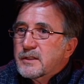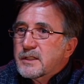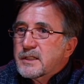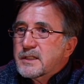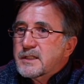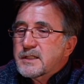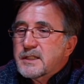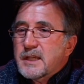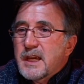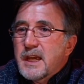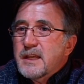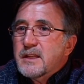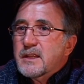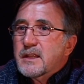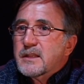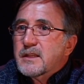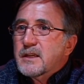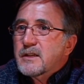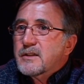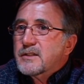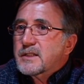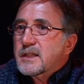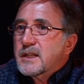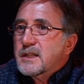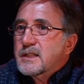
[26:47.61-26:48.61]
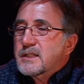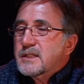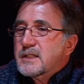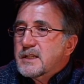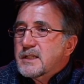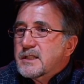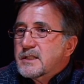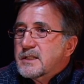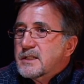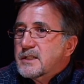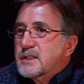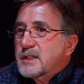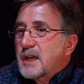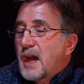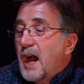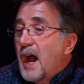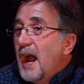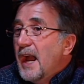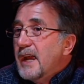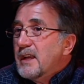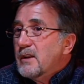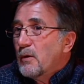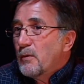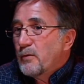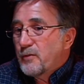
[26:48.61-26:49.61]
to say that there's consensus,
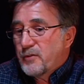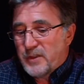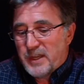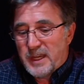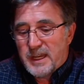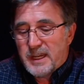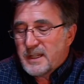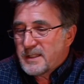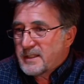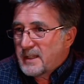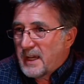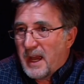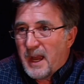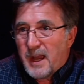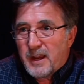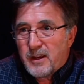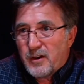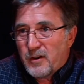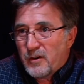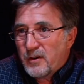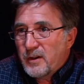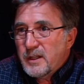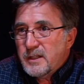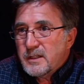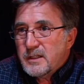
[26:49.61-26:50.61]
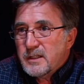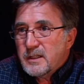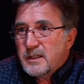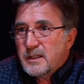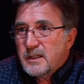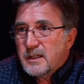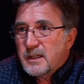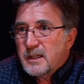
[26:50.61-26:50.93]
I don't think is accurate.